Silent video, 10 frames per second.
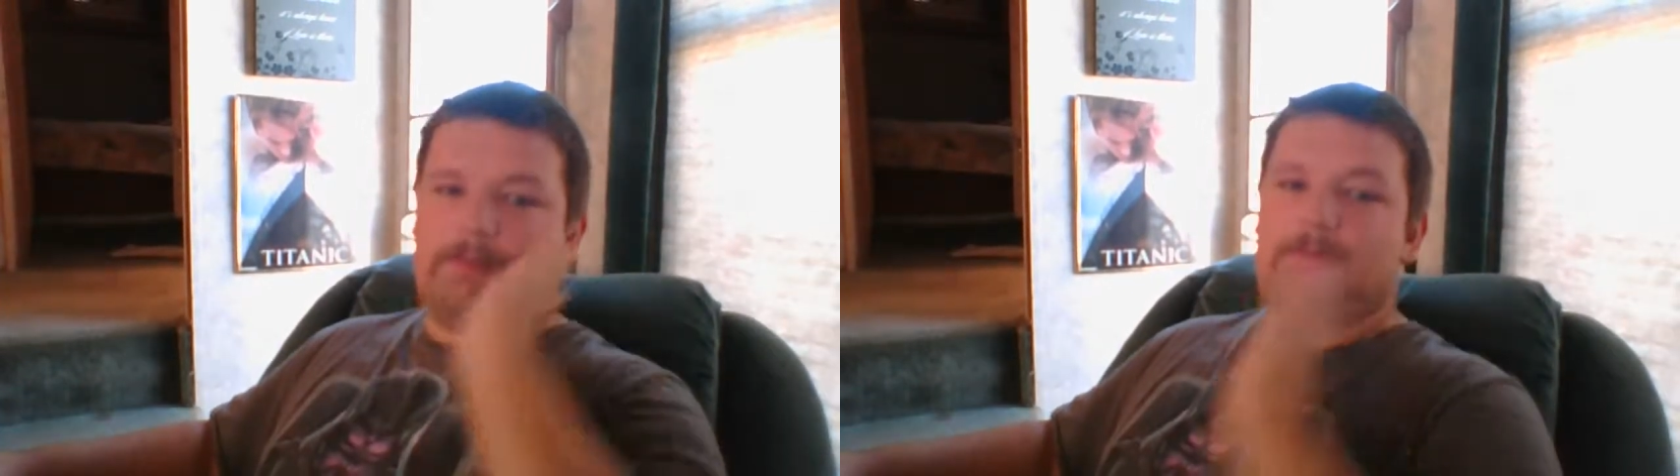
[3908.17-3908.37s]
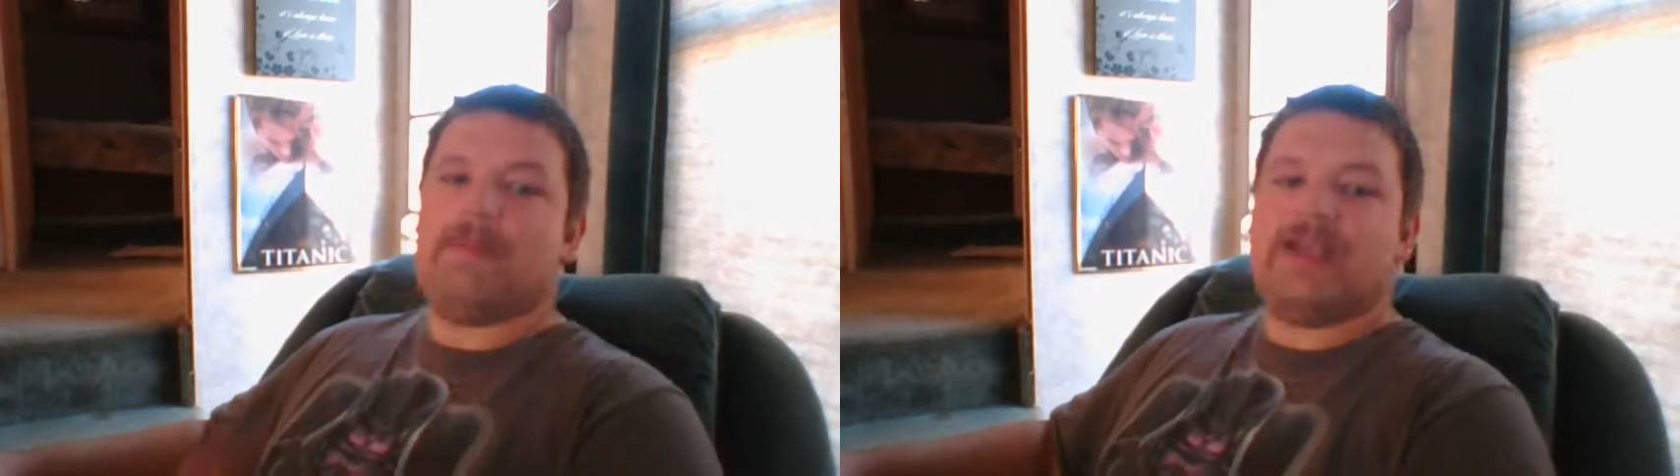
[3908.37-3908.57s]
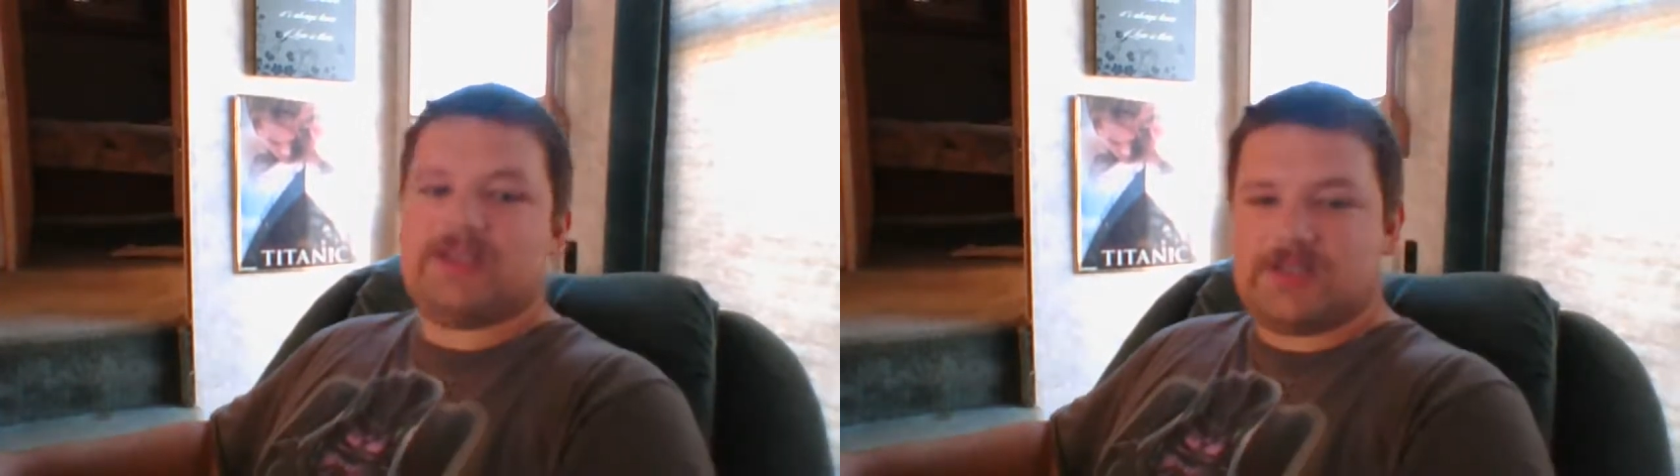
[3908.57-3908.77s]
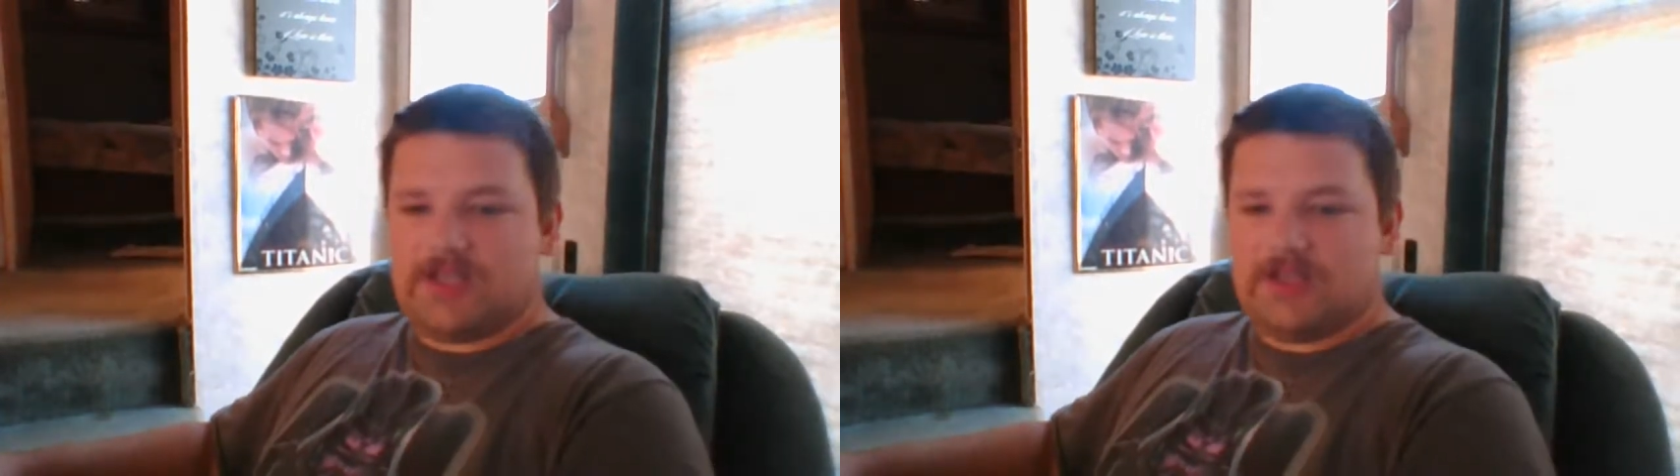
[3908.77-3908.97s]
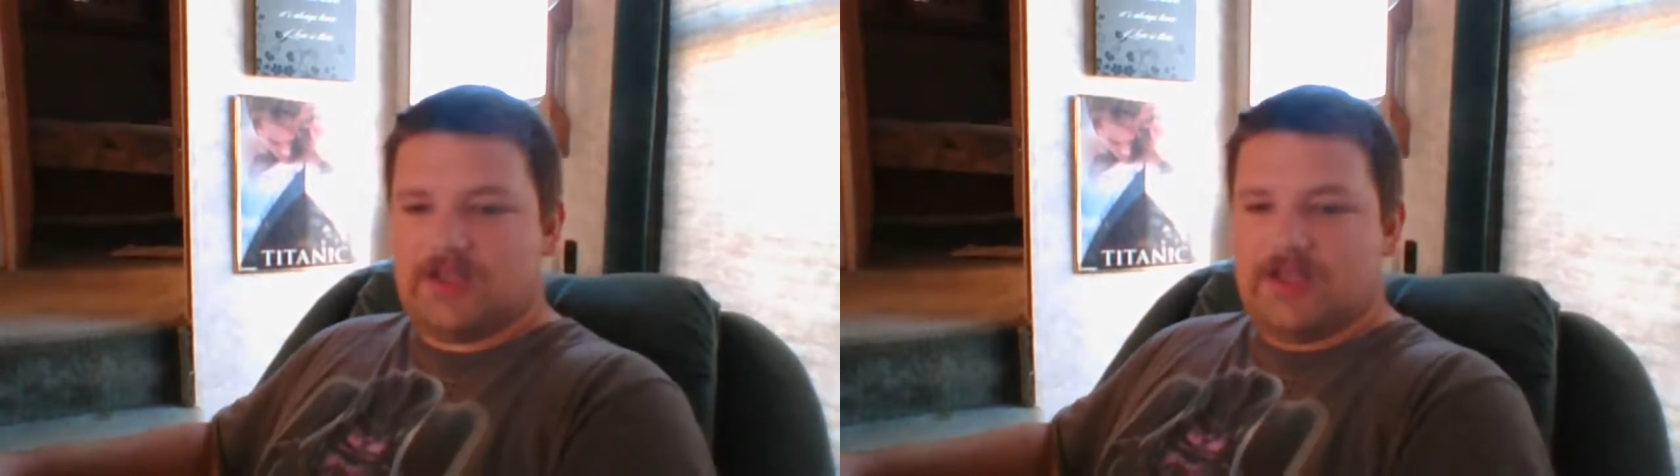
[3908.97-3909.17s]

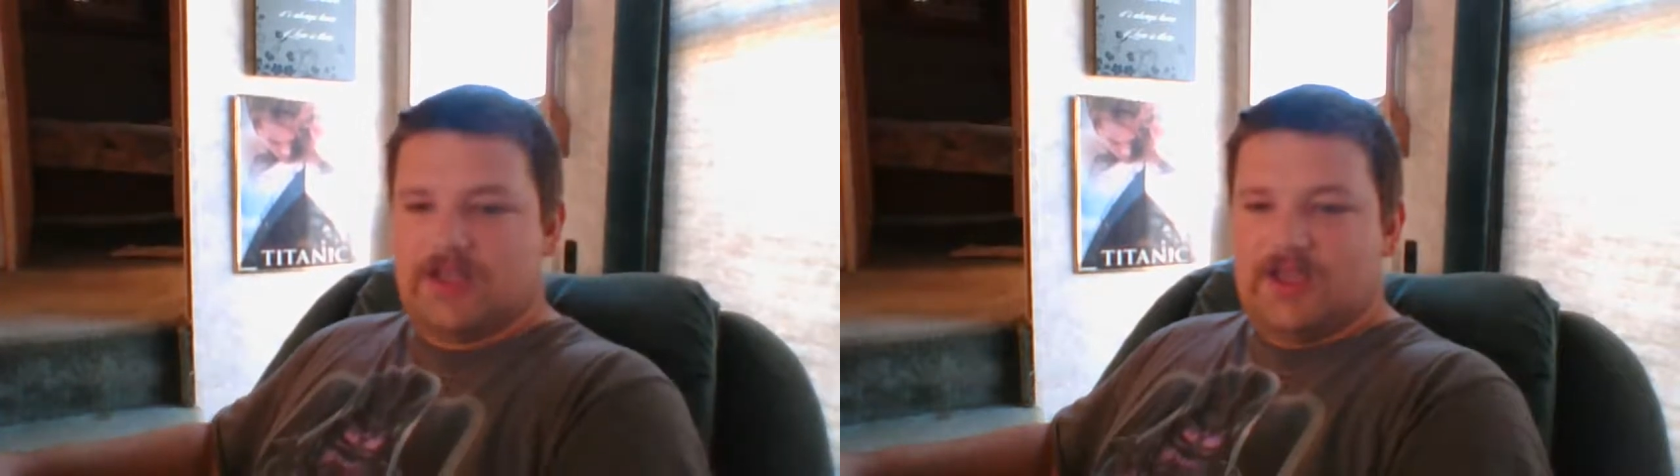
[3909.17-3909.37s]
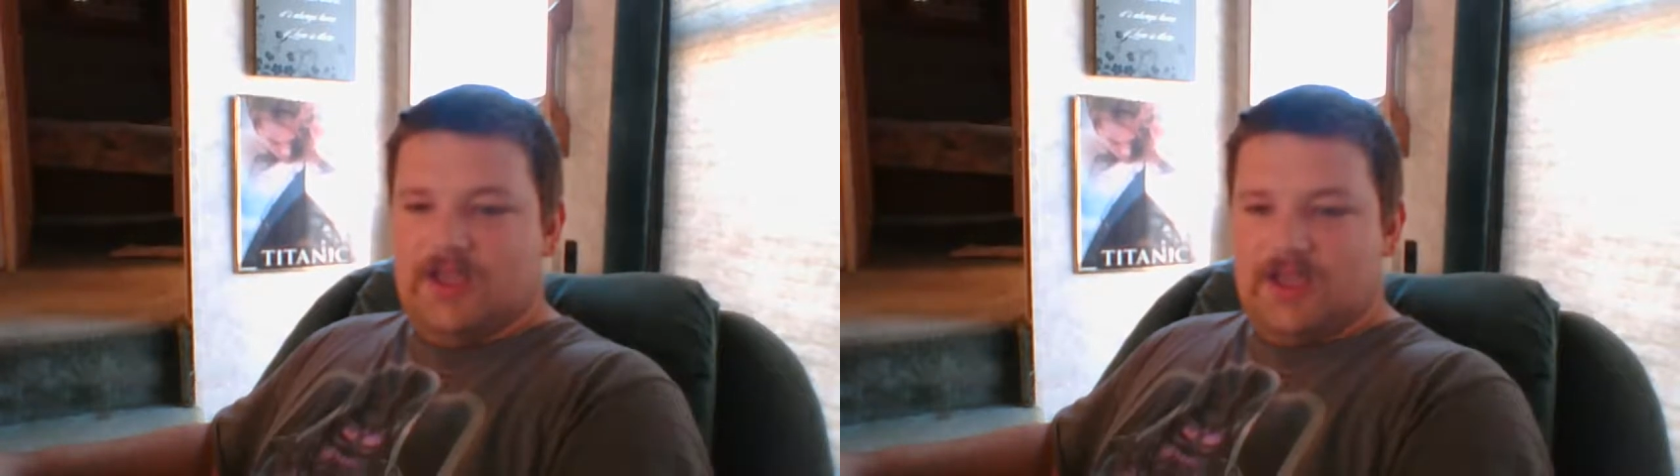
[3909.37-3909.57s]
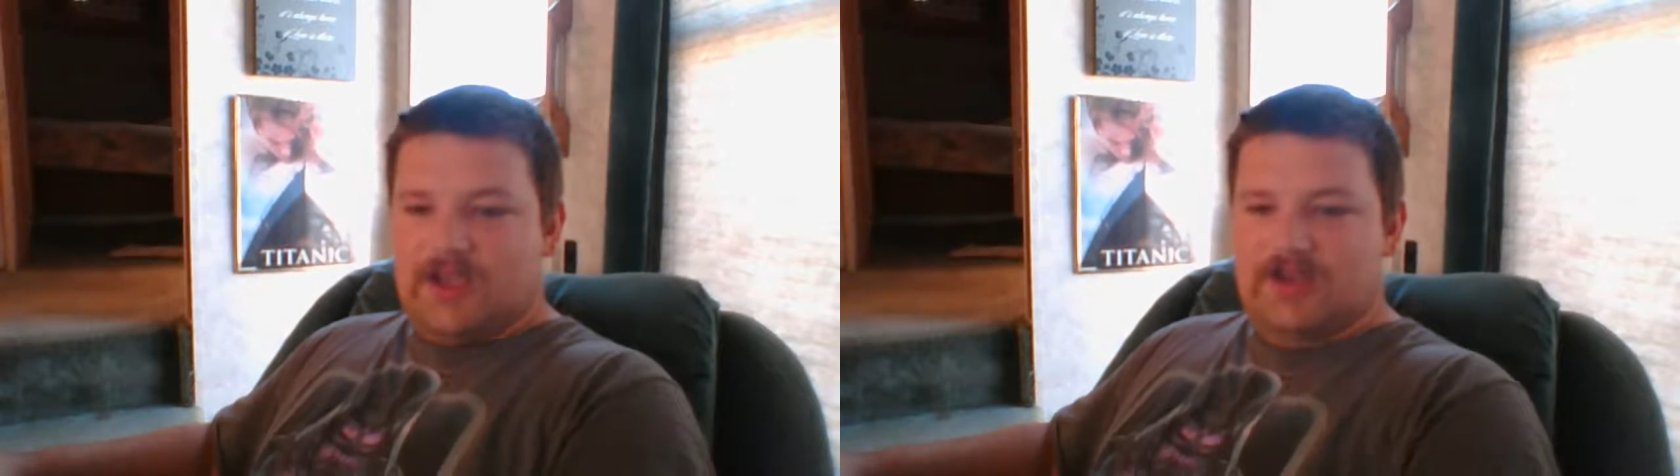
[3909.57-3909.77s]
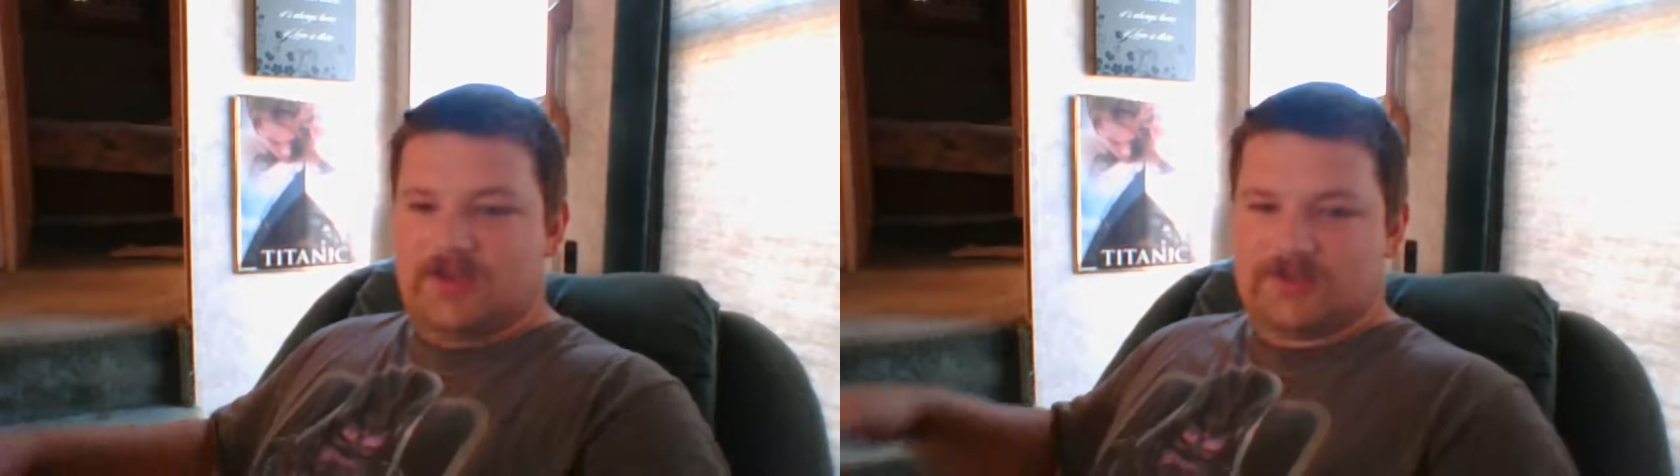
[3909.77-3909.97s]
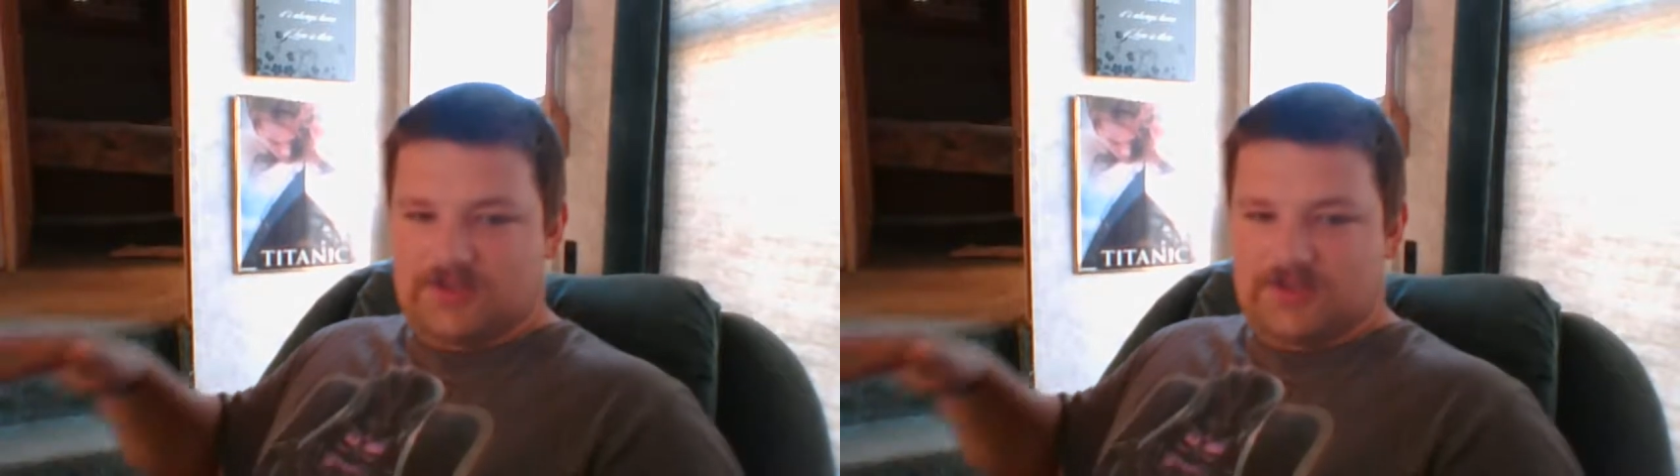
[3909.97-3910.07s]
amazing, and